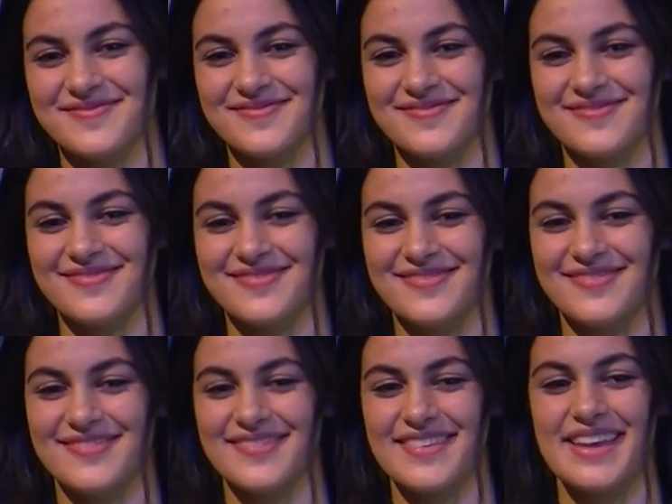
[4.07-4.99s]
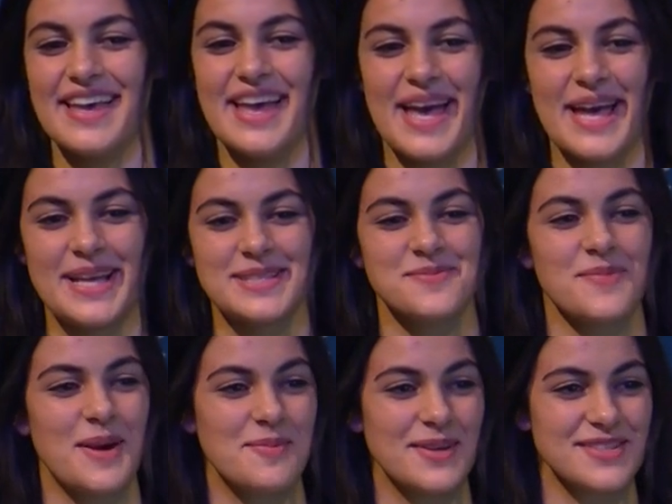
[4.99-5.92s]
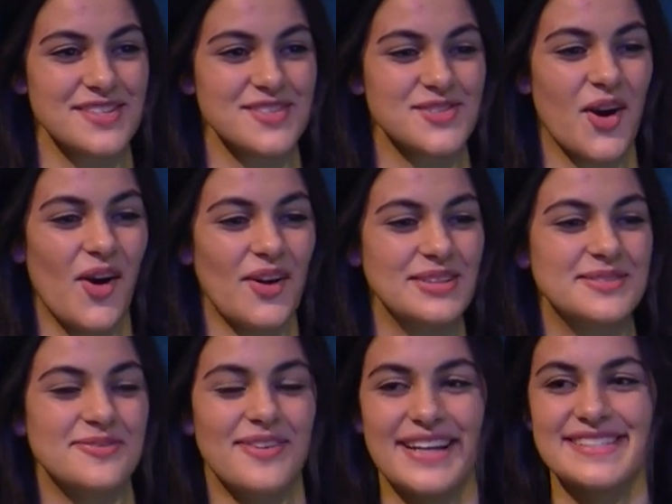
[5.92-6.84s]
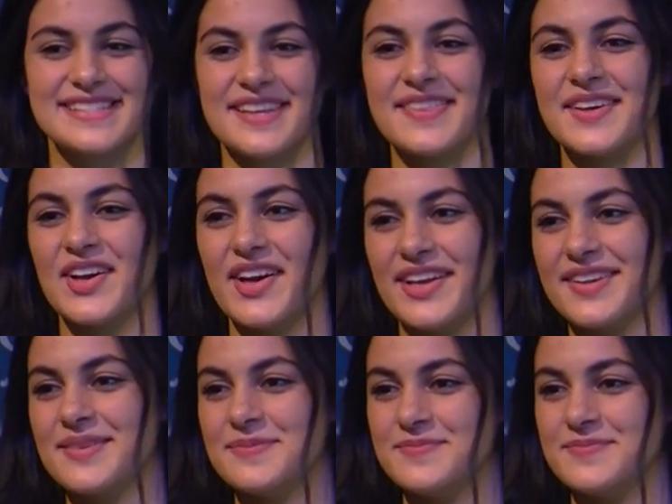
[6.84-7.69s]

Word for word: your old stuff. And my piece is called Finding the Good.